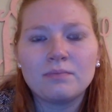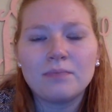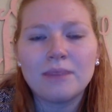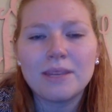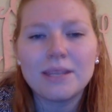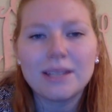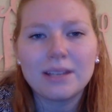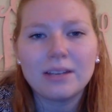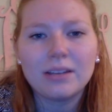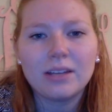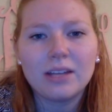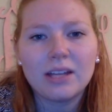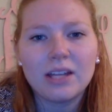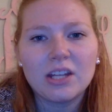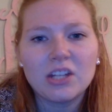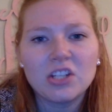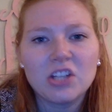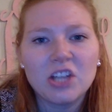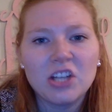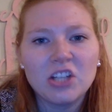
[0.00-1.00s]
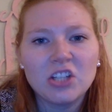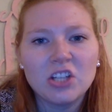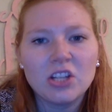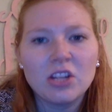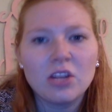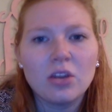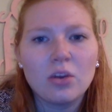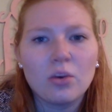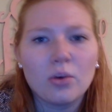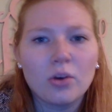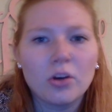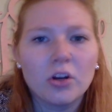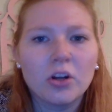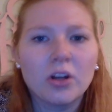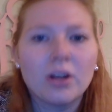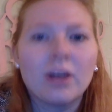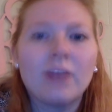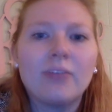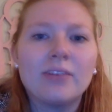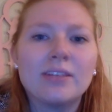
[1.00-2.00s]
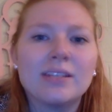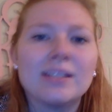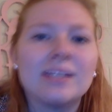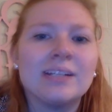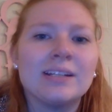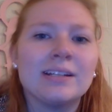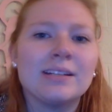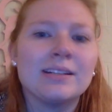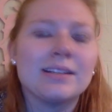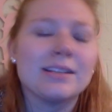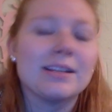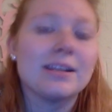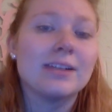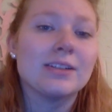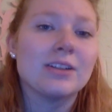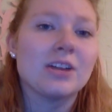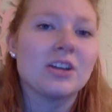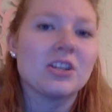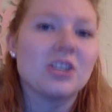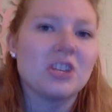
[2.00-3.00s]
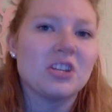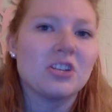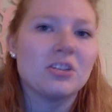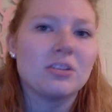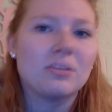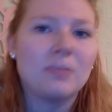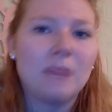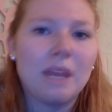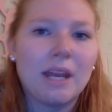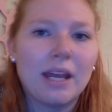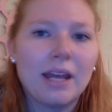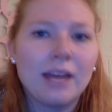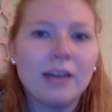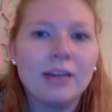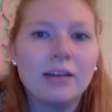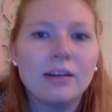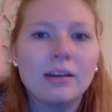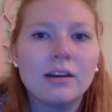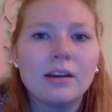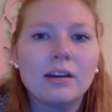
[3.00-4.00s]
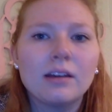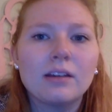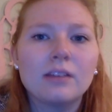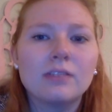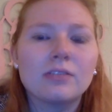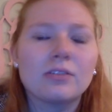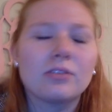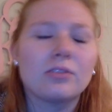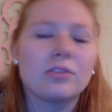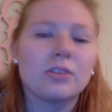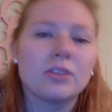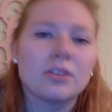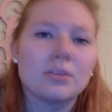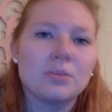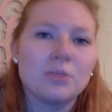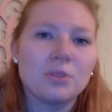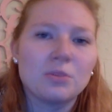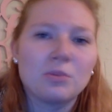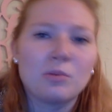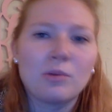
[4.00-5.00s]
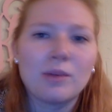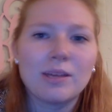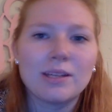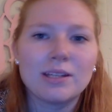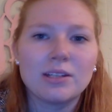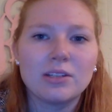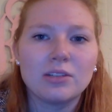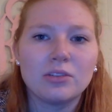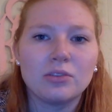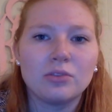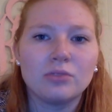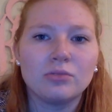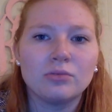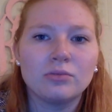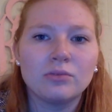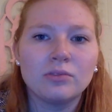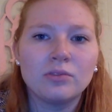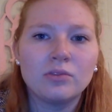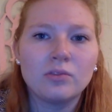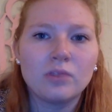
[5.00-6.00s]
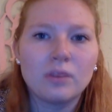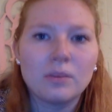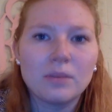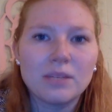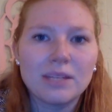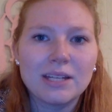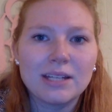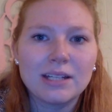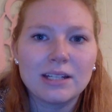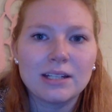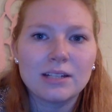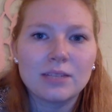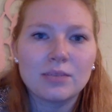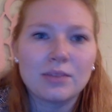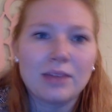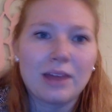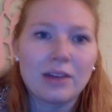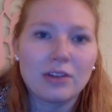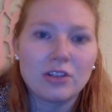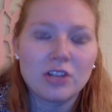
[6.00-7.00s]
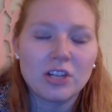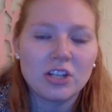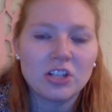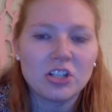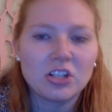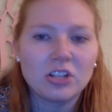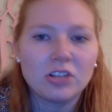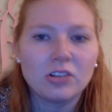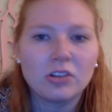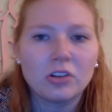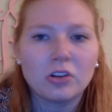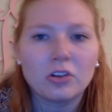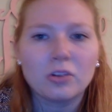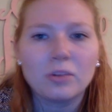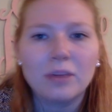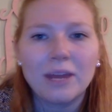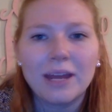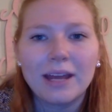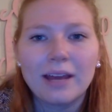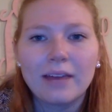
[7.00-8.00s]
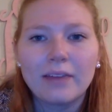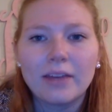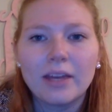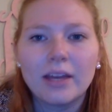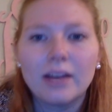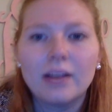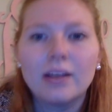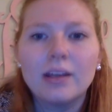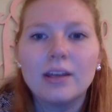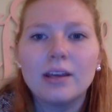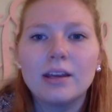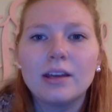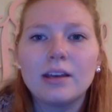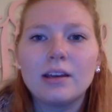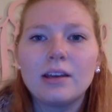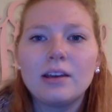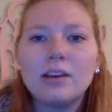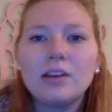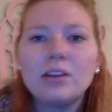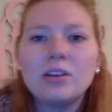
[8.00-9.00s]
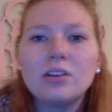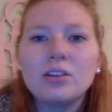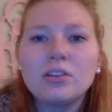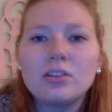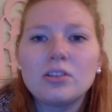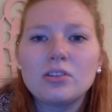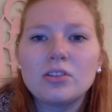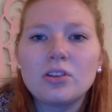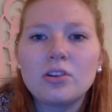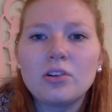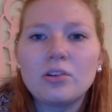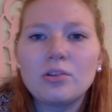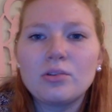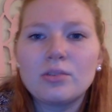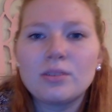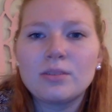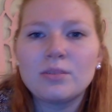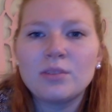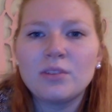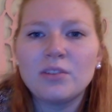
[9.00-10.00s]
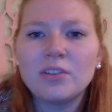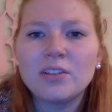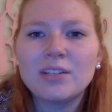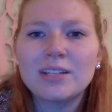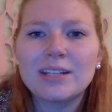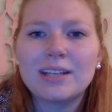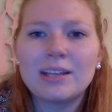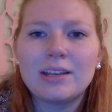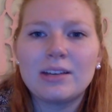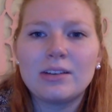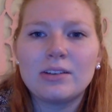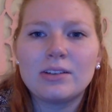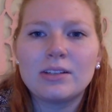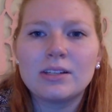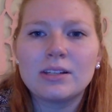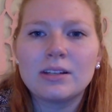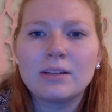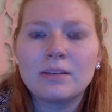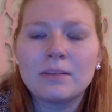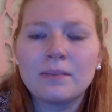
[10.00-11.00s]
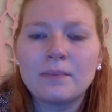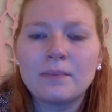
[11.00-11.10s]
basically, that changing the order of a sentence does not change the meaning. So there's multiple ways to form a sentence without changing the literal meaning of it. So some different skills.